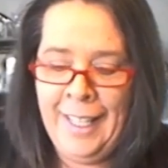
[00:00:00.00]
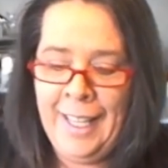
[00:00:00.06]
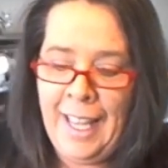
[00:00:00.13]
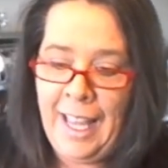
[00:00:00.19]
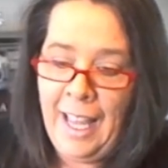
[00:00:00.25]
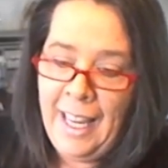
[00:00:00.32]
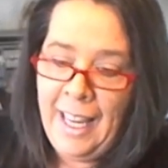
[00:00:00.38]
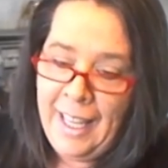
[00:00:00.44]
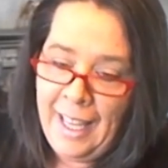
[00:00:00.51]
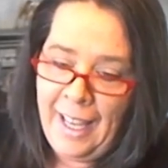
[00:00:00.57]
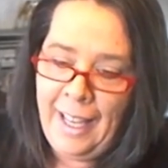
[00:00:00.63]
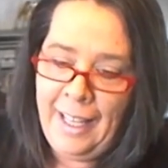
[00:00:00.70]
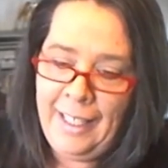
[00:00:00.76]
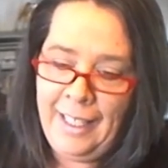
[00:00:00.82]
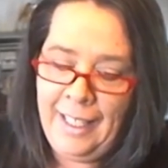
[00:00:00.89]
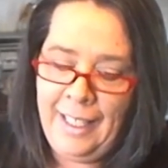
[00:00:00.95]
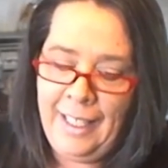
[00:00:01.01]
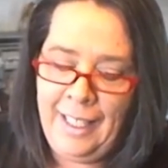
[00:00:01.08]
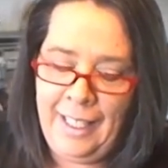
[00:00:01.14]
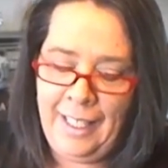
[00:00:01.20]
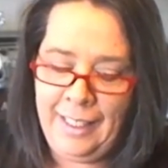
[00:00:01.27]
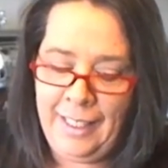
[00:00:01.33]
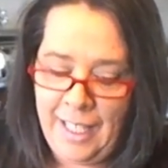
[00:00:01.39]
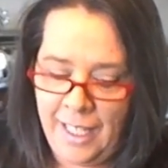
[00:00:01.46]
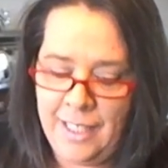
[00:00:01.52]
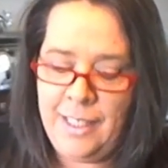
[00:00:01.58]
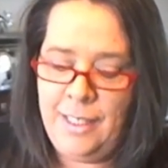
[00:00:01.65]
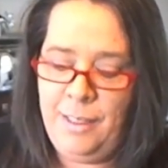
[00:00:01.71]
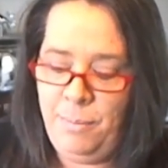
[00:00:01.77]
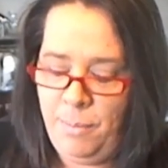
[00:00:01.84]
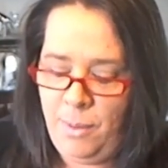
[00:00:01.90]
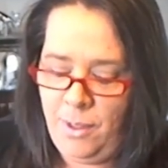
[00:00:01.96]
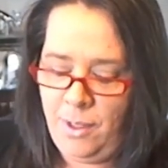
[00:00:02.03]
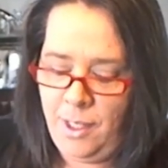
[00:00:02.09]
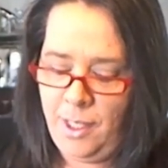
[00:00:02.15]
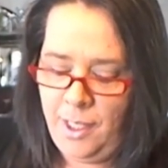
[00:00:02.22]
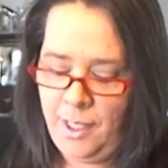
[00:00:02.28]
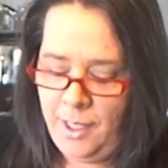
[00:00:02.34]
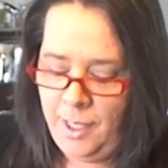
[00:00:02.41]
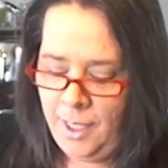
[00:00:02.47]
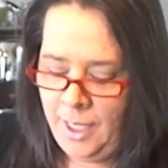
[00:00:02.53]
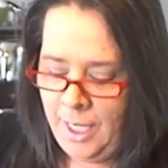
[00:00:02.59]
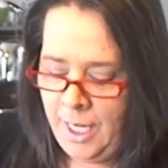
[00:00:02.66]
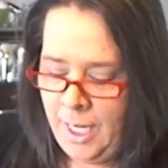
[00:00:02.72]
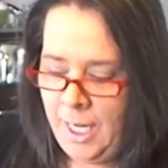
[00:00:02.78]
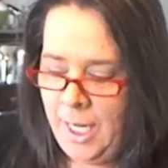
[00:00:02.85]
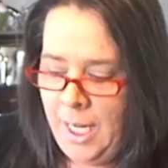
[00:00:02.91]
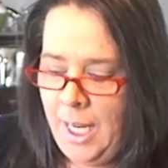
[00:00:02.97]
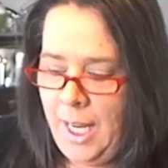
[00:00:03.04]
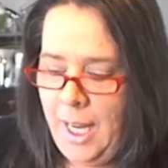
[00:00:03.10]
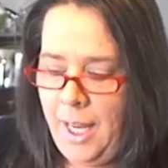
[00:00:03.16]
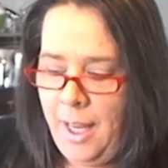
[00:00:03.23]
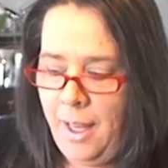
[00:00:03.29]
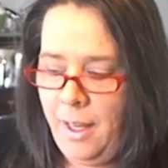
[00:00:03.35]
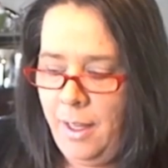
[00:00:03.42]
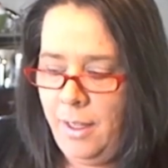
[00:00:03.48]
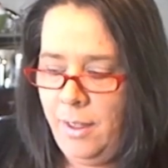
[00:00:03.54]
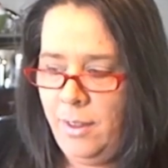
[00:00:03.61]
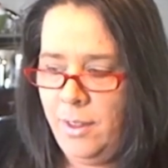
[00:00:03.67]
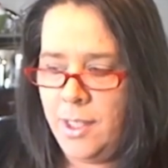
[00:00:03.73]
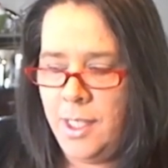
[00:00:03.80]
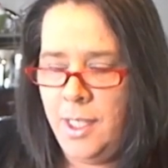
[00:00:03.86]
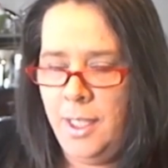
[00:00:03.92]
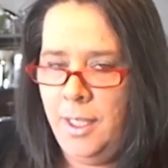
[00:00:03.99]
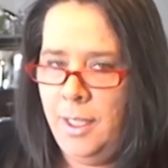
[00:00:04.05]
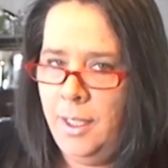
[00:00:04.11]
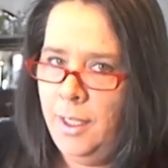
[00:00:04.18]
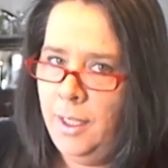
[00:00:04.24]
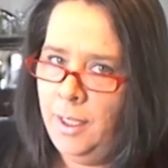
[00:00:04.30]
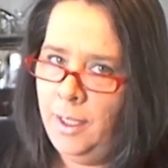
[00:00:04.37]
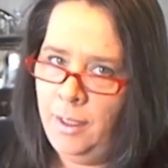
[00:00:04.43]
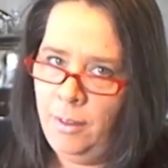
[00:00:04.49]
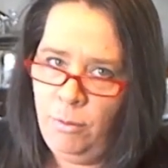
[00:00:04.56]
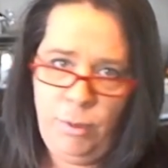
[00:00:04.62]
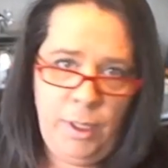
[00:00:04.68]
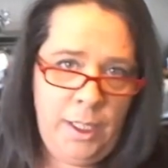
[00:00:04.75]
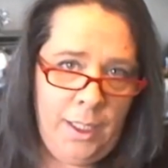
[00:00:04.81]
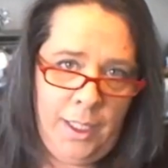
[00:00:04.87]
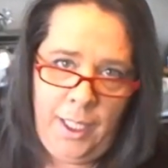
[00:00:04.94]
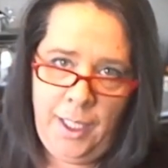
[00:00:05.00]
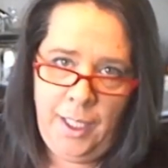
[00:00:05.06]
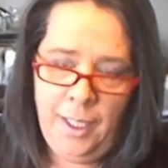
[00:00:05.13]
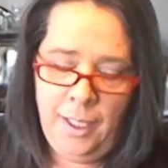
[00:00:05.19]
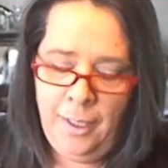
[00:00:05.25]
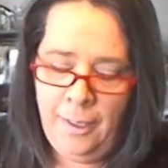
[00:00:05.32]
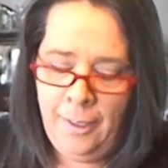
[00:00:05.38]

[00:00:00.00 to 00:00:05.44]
I got a custom mod and really